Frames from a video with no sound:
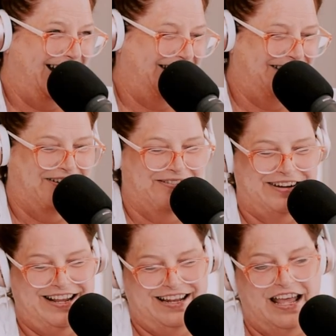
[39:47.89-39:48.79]
I know,
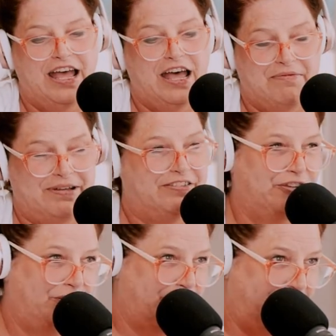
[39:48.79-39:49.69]
right? But
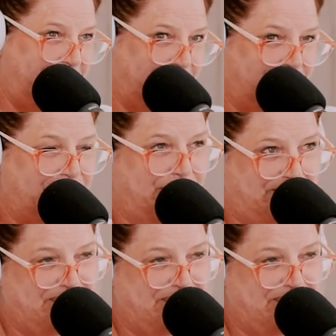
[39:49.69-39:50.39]
do your research.